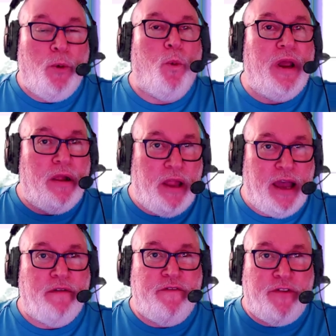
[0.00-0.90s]
we
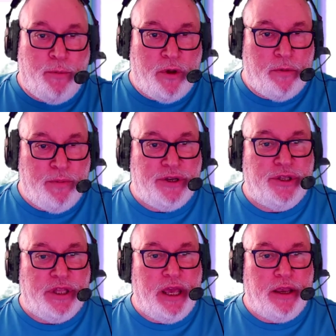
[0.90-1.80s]
learn from our
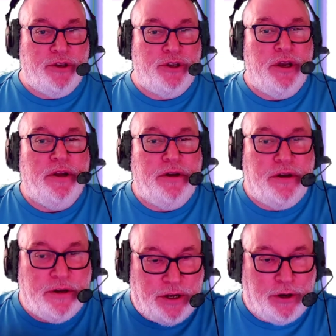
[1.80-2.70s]
mistakes
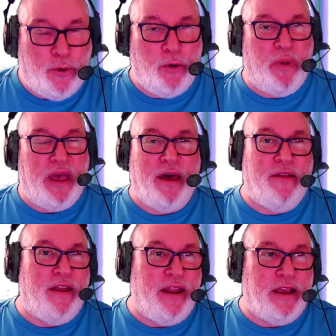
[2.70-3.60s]
to do better
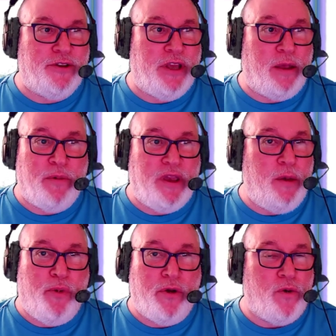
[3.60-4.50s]
the next time. We
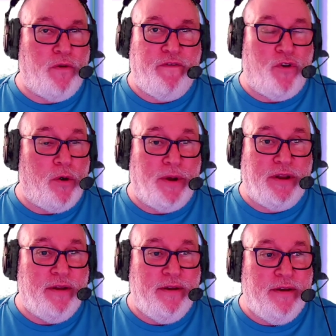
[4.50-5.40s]
keep on going
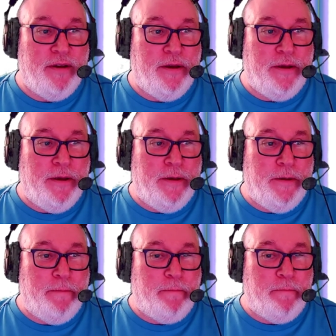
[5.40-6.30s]
forward.
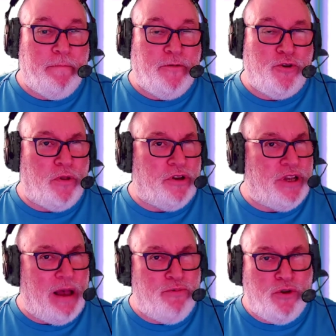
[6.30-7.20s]
So there's
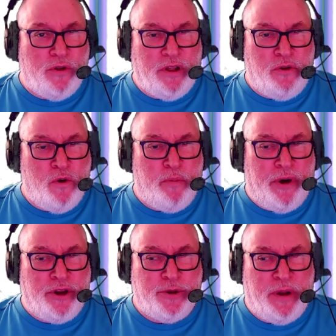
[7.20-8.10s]
absolutely no
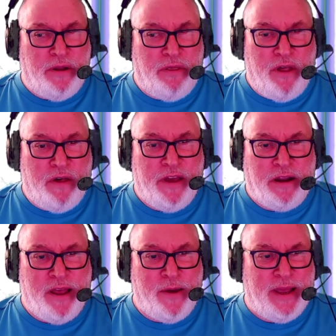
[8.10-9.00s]
punishment,
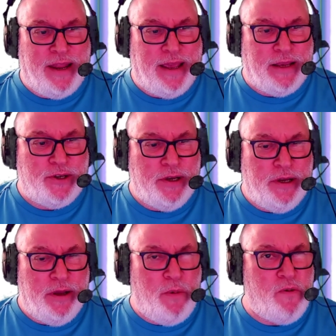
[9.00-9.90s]
nothing nowadays.
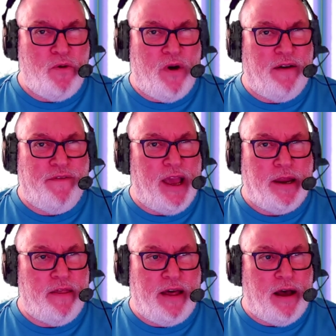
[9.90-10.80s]
We'll not have any
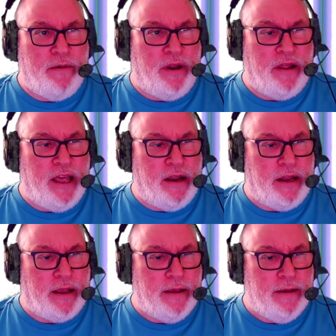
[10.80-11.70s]
of that in learning.